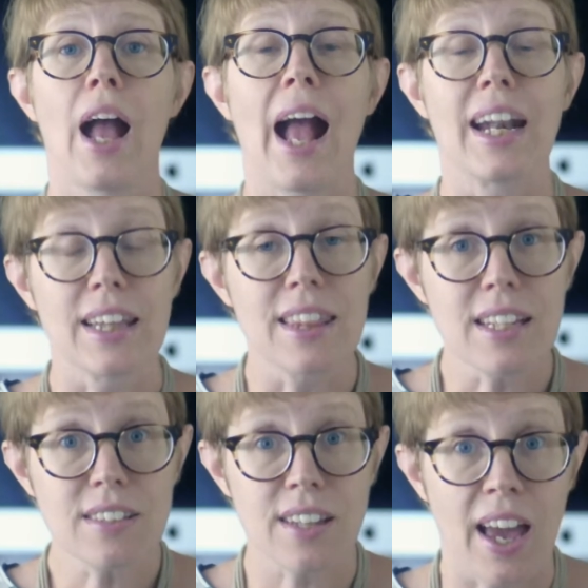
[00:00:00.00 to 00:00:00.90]
And in
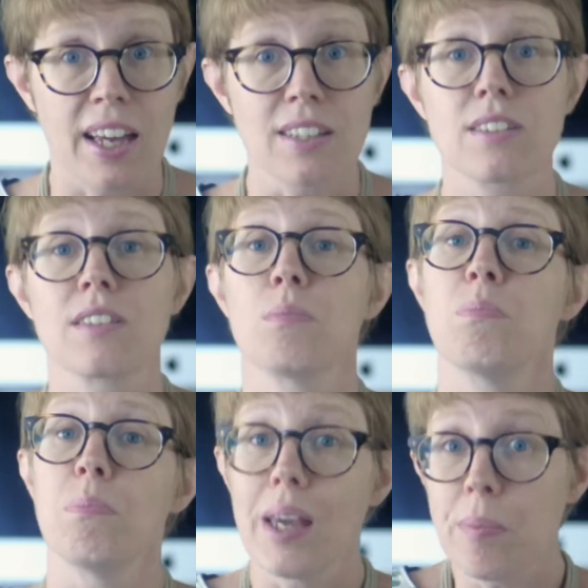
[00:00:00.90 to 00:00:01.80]
this case,
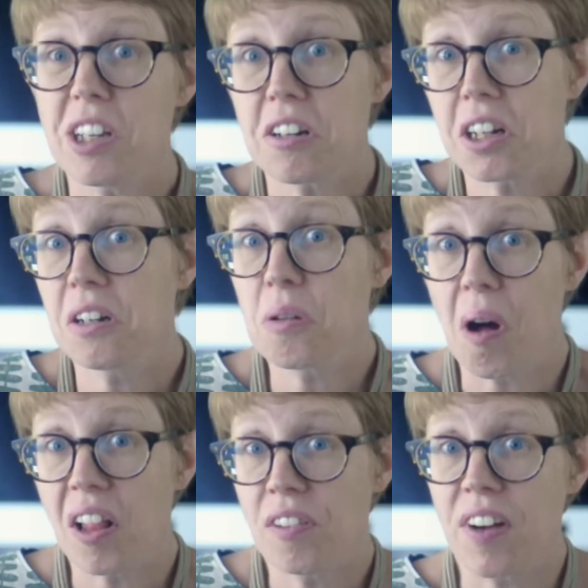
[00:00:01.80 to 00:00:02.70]
maybe you're going to
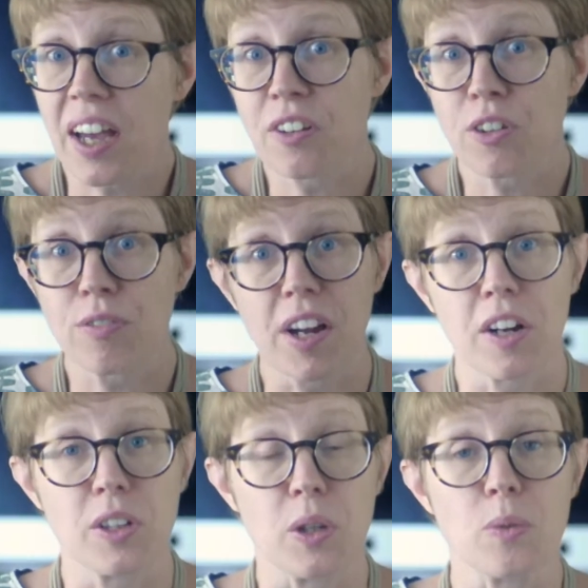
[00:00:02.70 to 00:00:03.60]
qualify under
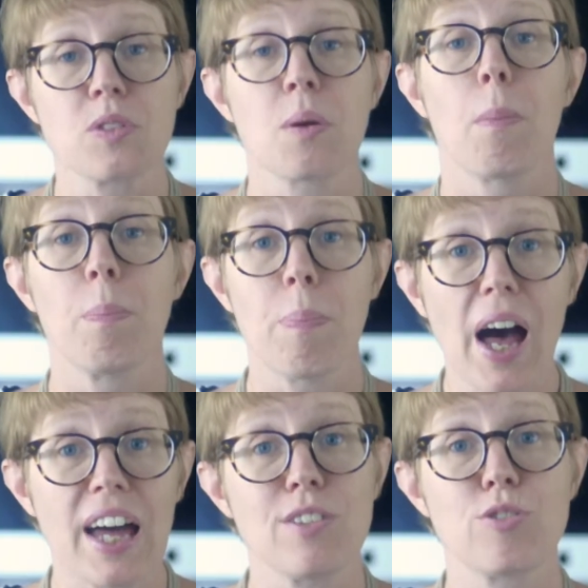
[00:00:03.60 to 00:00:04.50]
fair use,
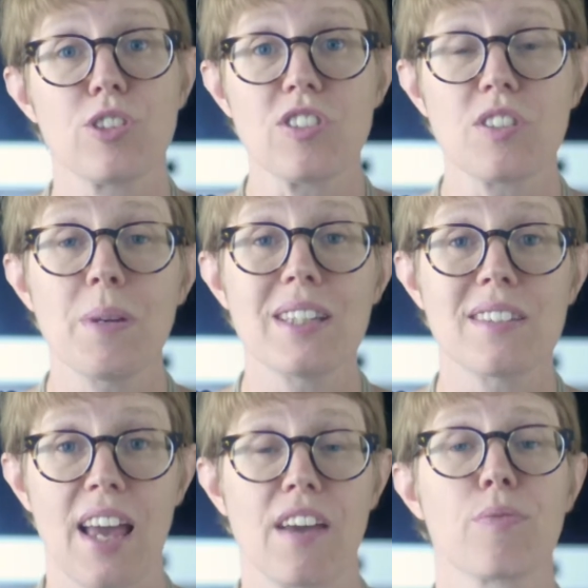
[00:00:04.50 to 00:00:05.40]
but just to be
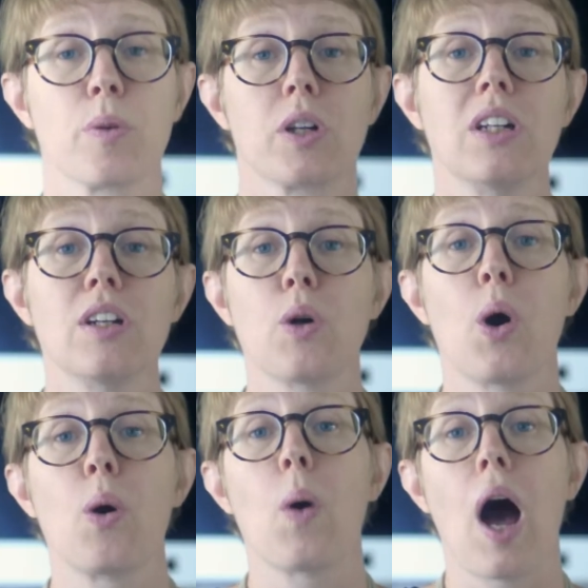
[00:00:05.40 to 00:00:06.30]
safe, we're going to
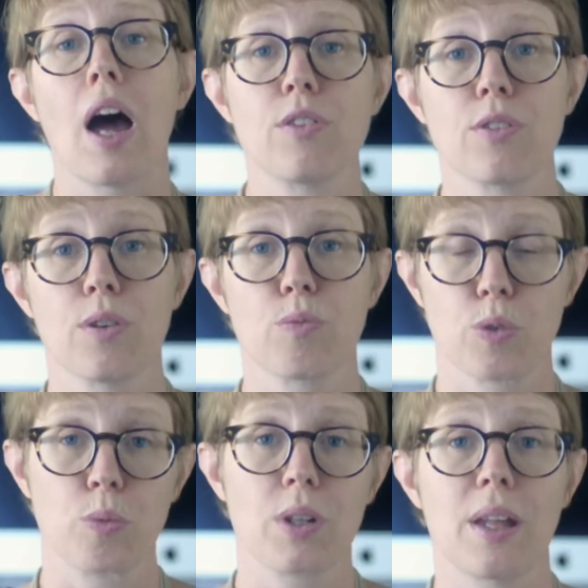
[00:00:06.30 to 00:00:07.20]
go under the
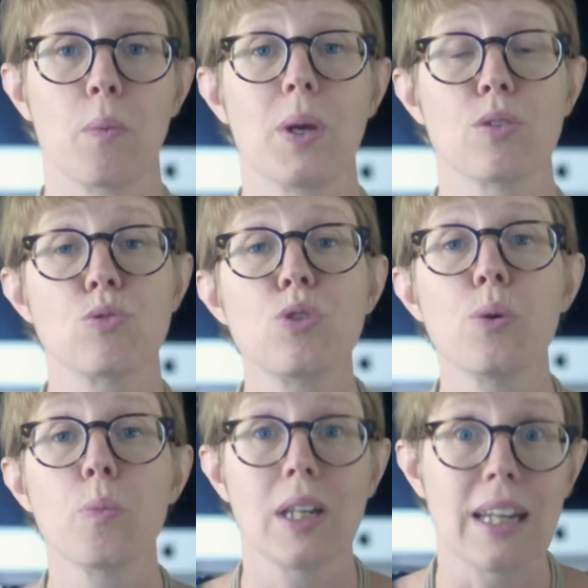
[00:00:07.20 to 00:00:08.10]
route that we
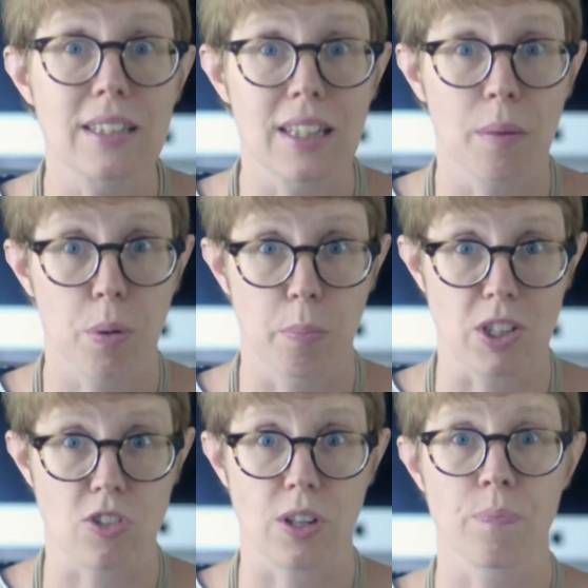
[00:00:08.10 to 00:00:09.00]
assume we need to get
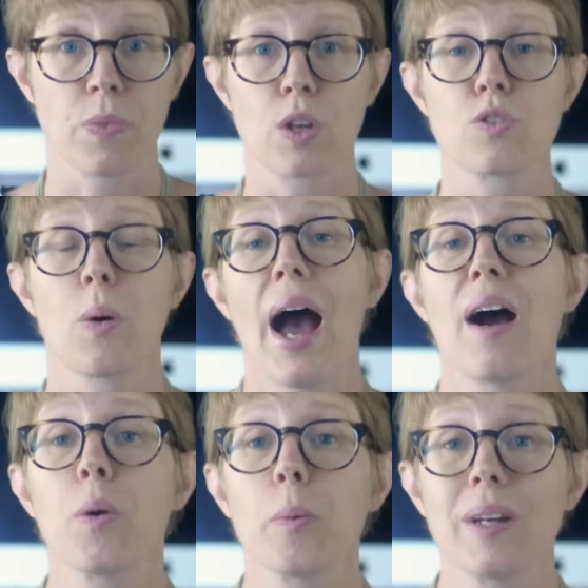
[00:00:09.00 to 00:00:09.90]
permission. So
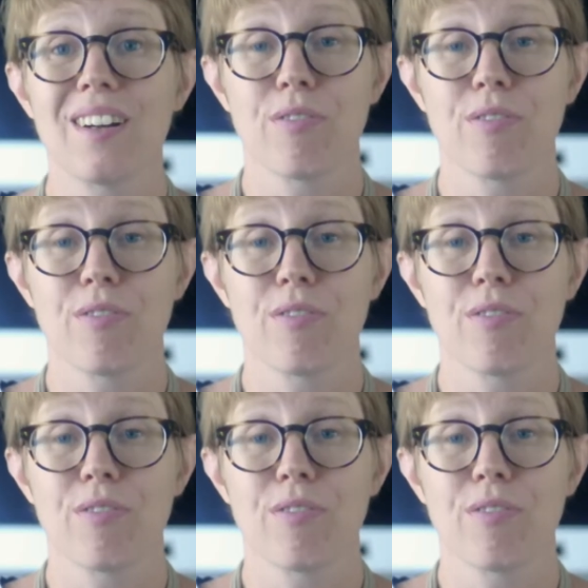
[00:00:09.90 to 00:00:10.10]
how are we going